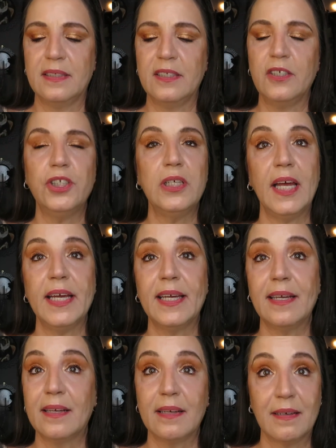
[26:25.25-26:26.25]
Don't you like
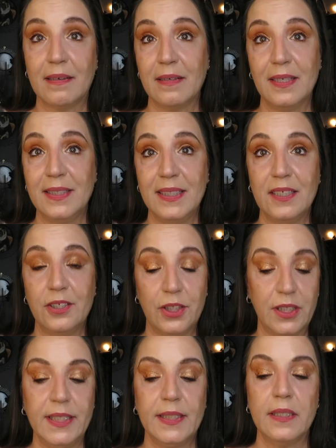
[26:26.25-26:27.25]
listening to a
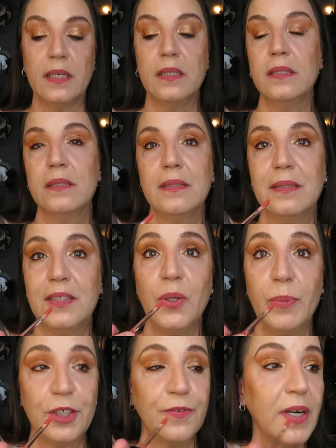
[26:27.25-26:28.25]
chainsaw? It's so
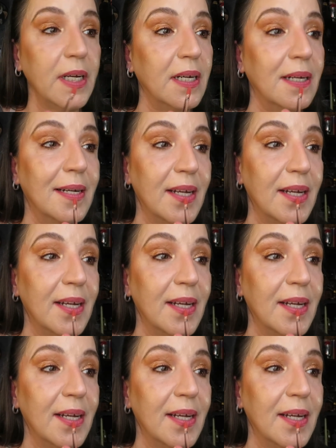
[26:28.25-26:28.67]
much fun.